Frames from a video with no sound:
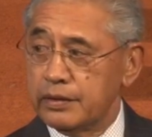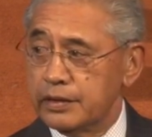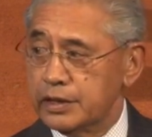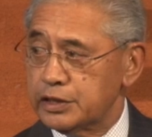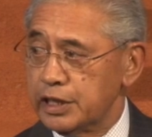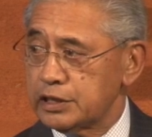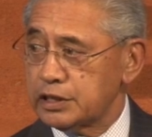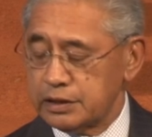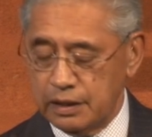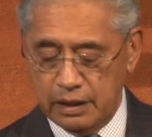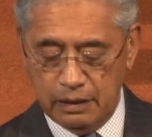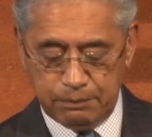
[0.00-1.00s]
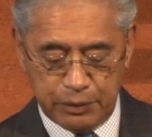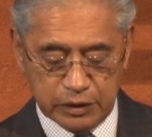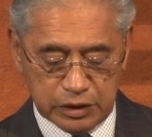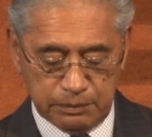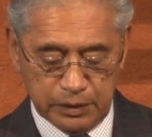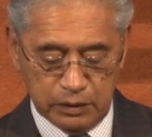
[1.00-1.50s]
The sixth
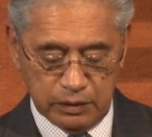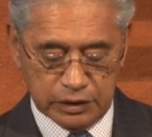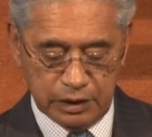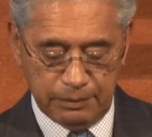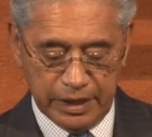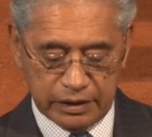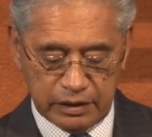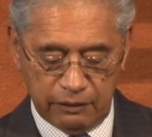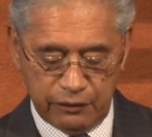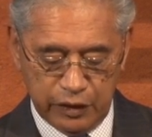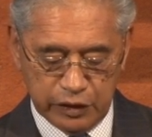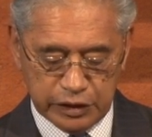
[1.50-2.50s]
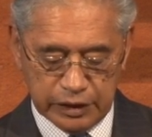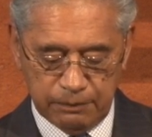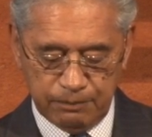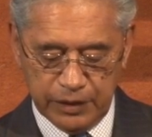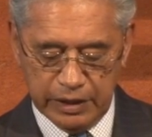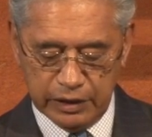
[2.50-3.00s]
principle is about the future
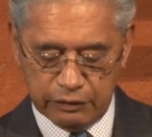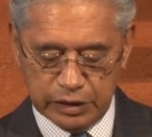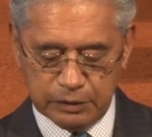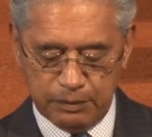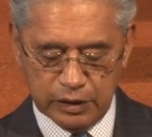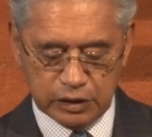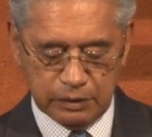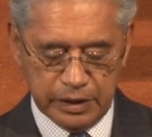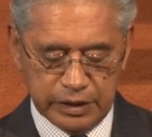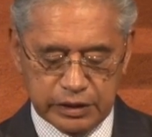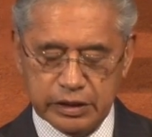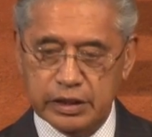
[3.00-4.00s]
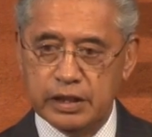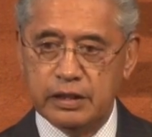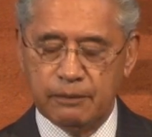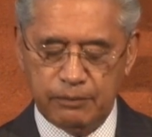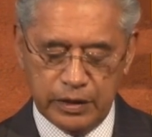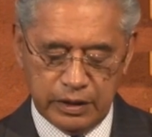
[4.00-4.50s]
and the responsibility
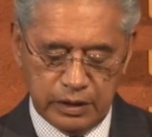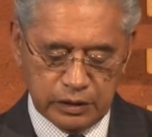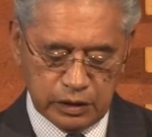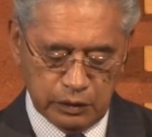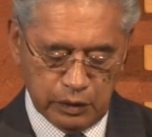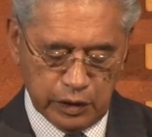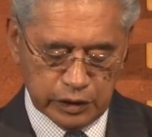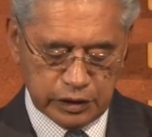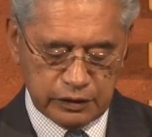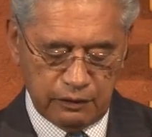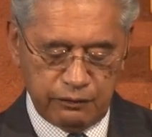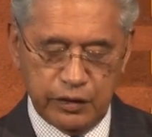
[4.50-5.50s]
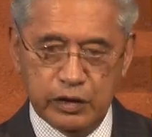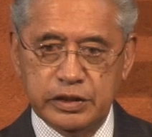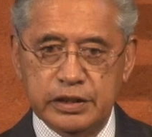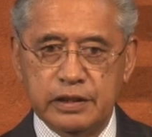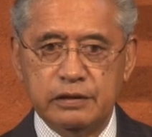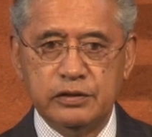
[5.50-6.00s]
towards
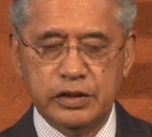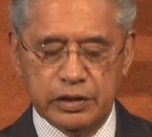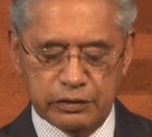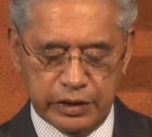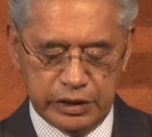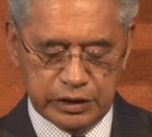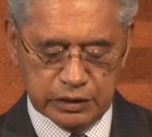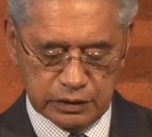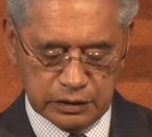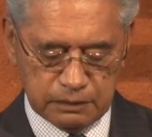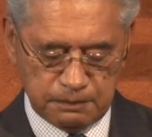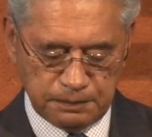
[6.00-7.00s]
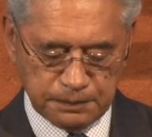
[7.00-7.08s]
future generations.